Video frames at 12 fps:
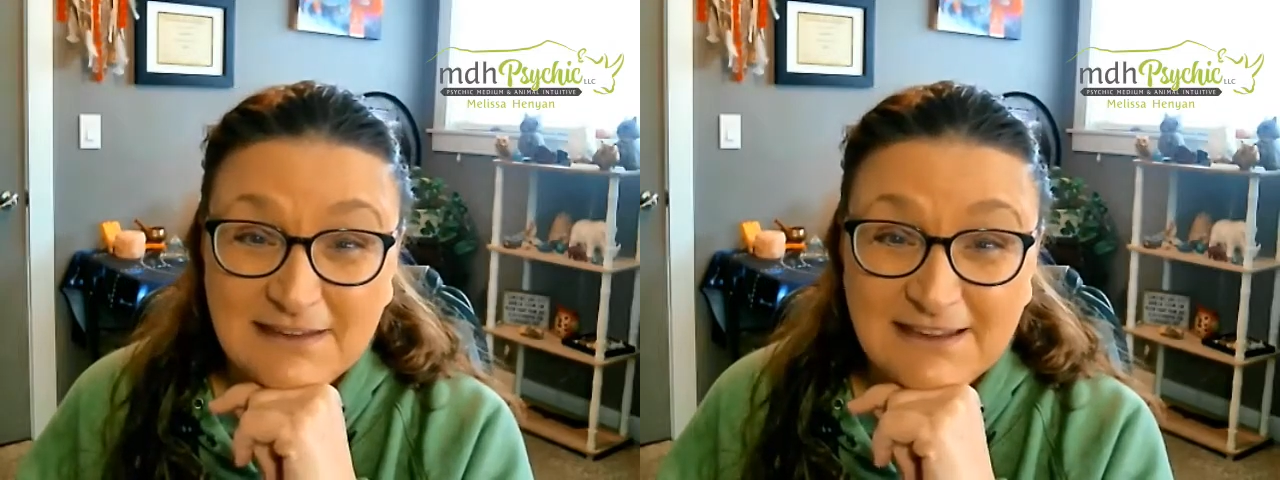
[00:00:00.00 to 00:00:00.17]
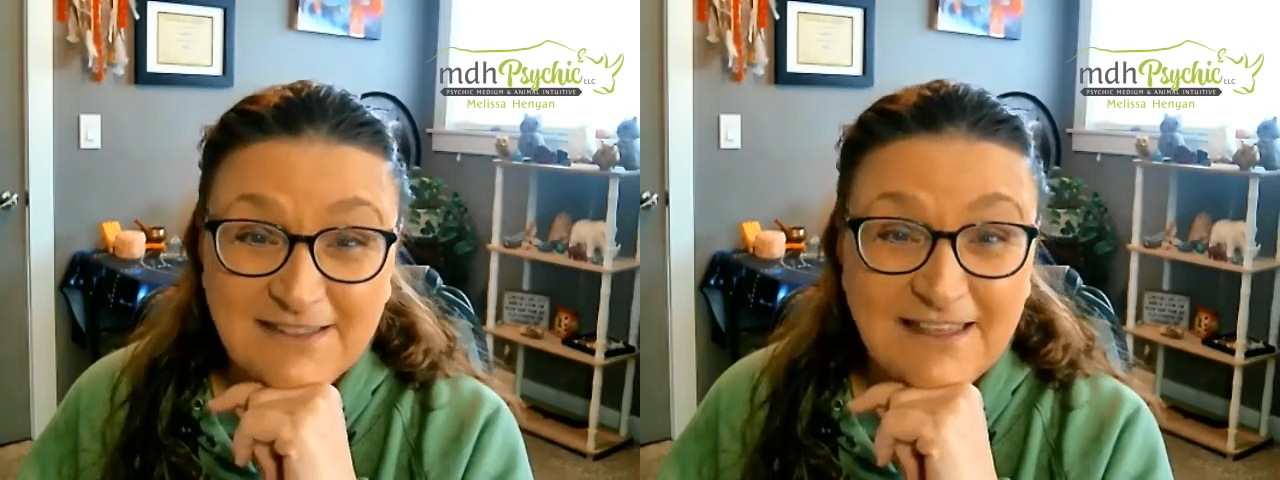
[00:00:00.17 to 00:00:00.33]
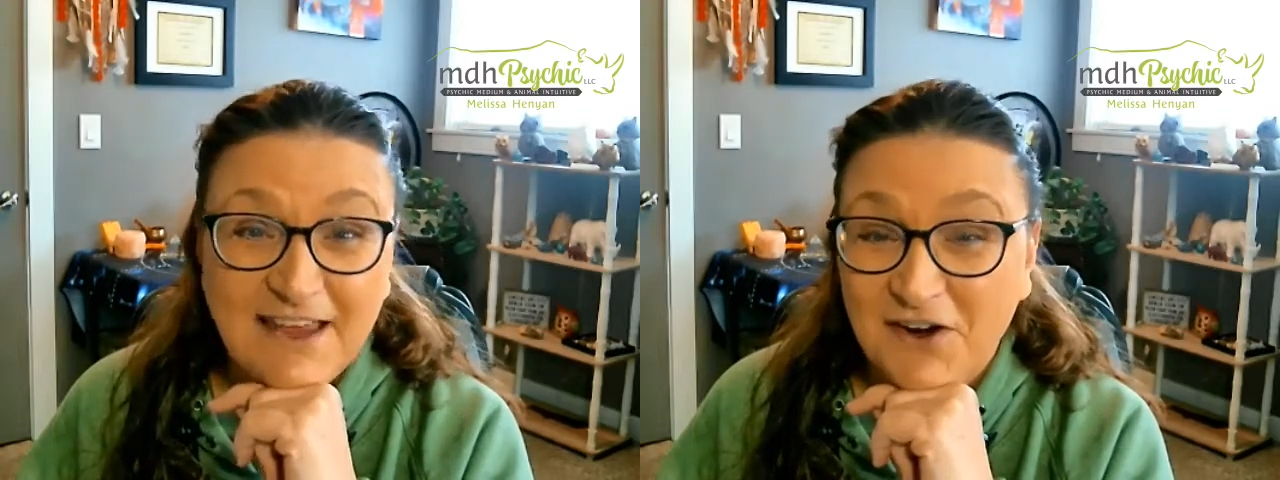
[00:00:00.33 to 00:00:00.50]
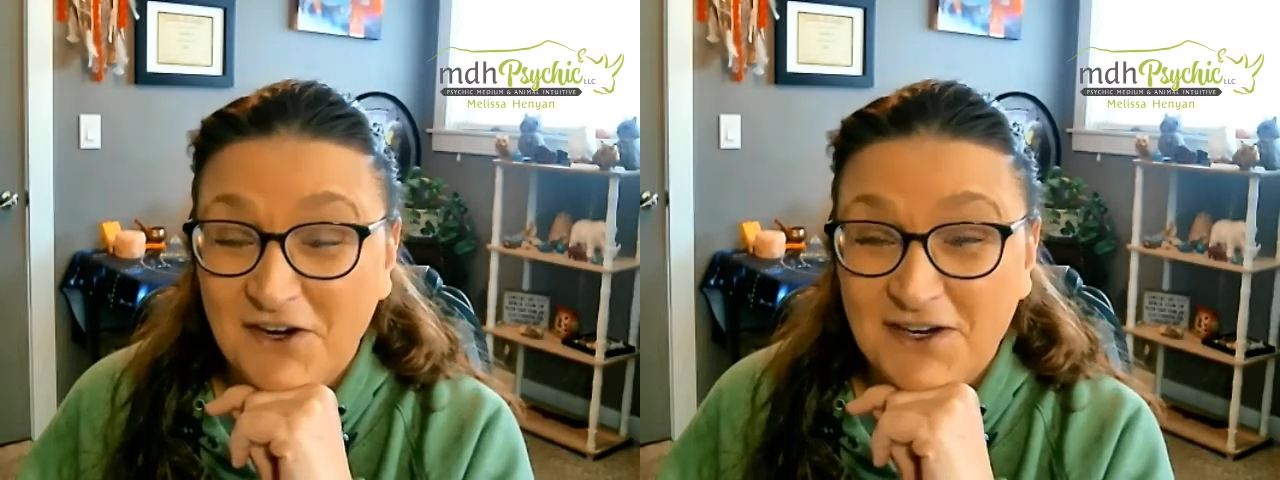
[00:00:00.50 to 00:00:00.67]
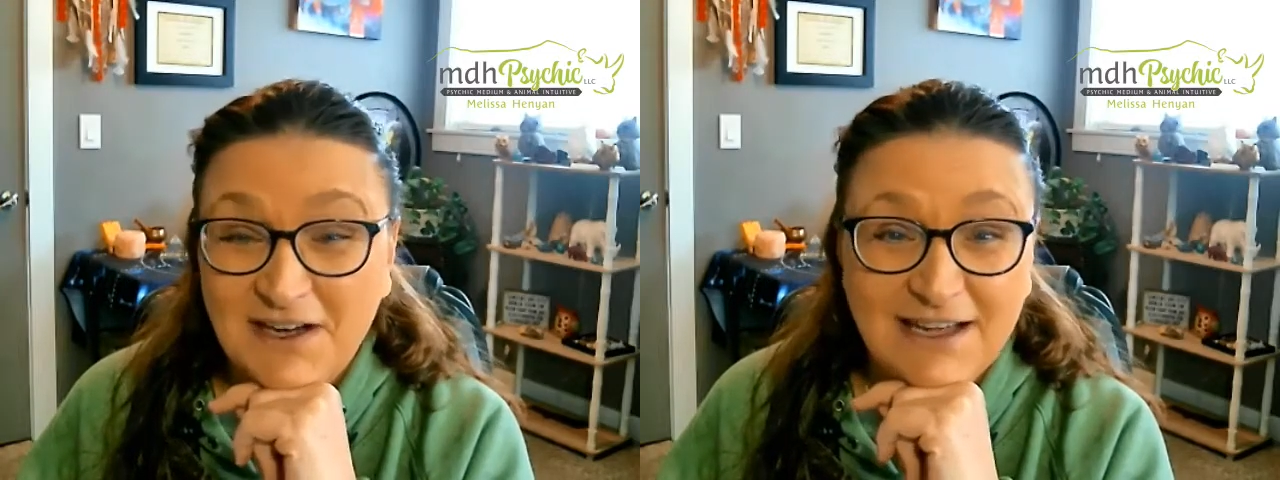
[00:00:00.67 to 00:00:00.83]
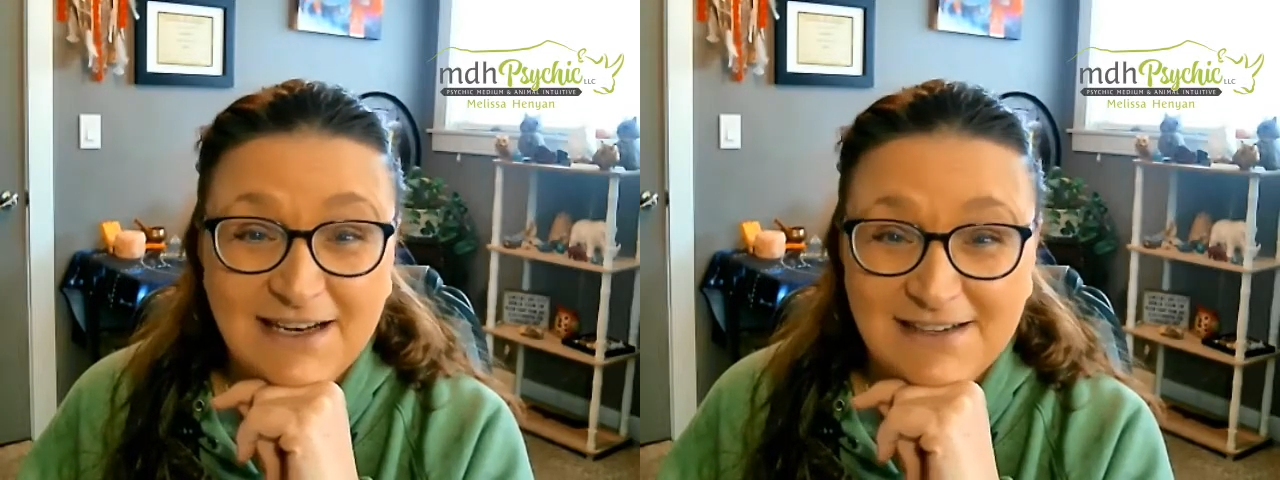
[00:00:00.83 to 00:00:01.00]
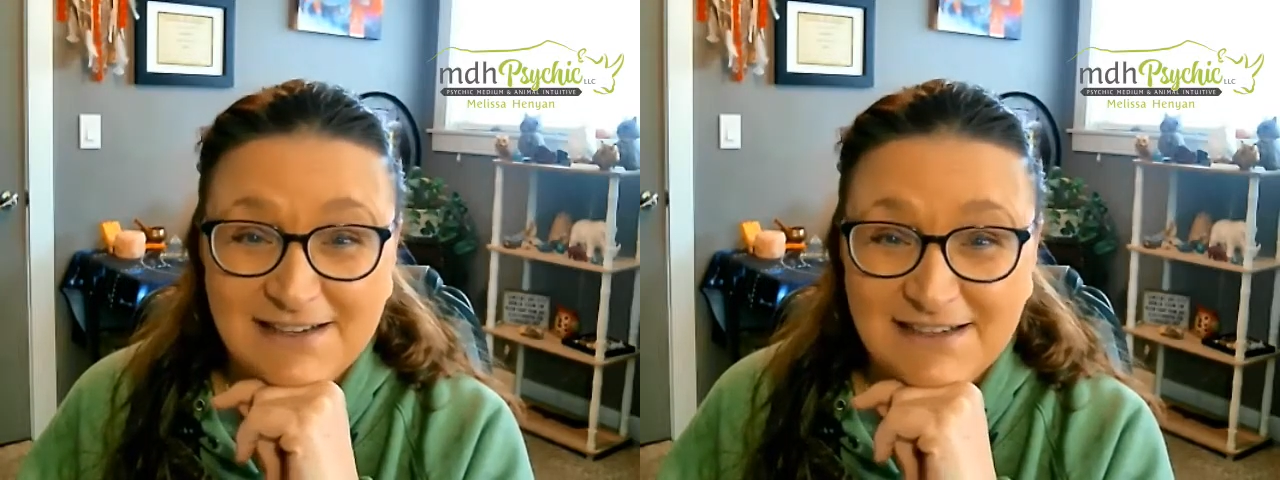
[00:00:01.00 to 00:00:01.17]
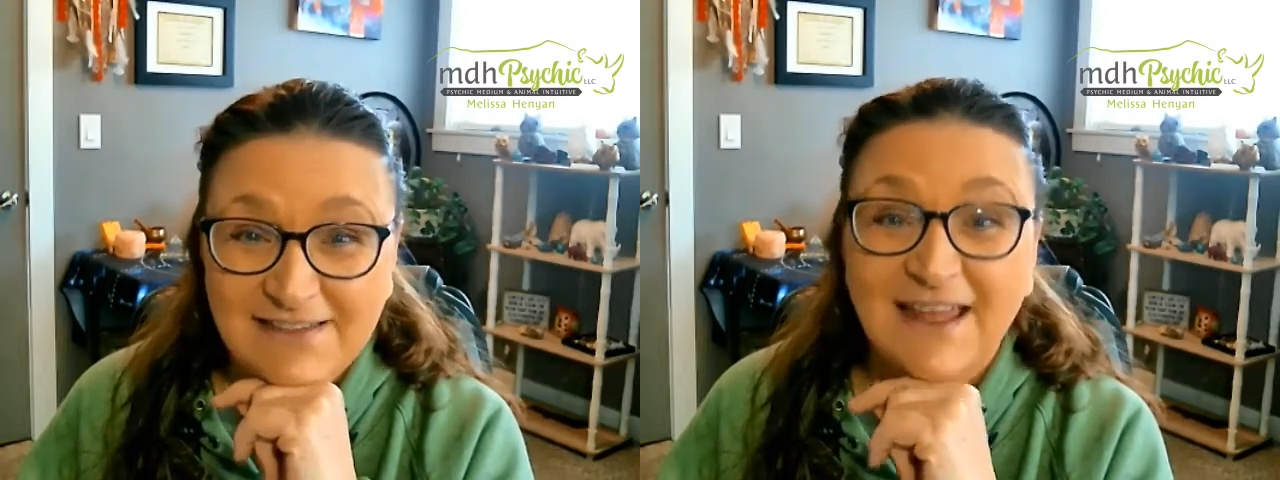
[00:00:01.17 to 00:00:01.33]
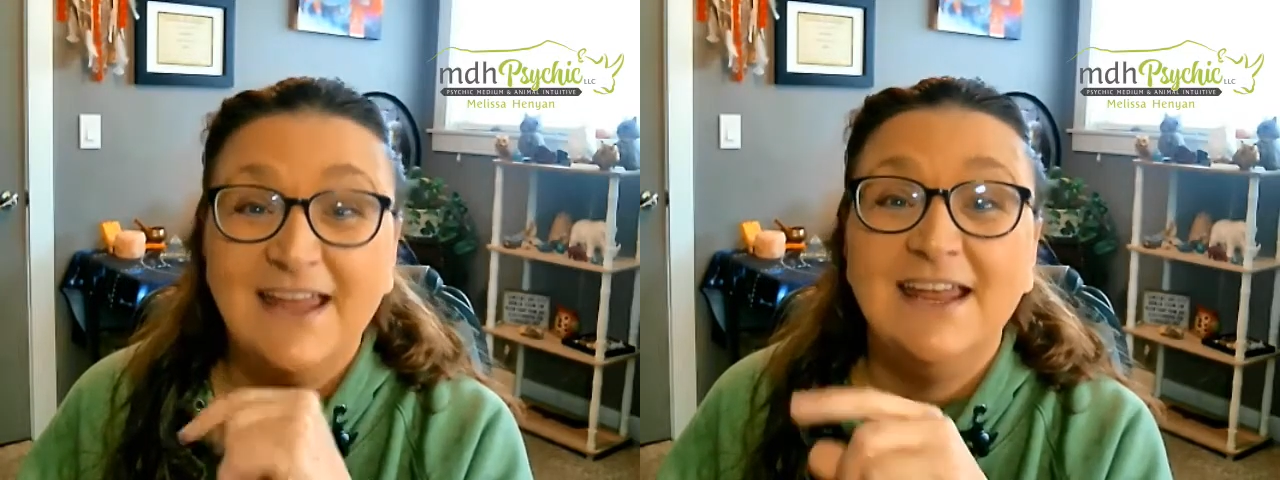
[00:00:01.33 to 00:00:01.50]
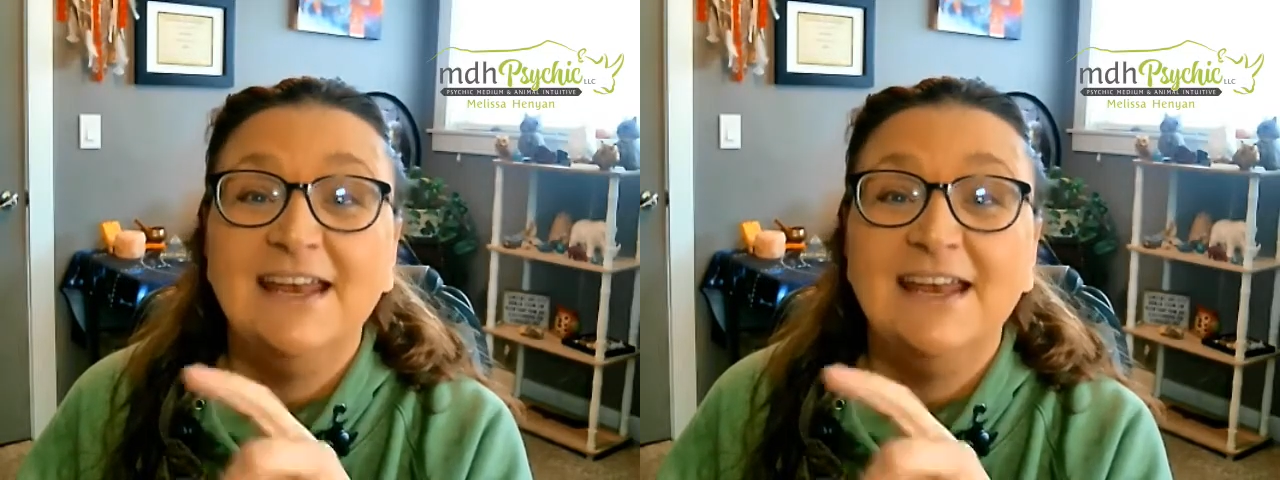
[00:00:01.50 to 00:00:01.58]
They are not. They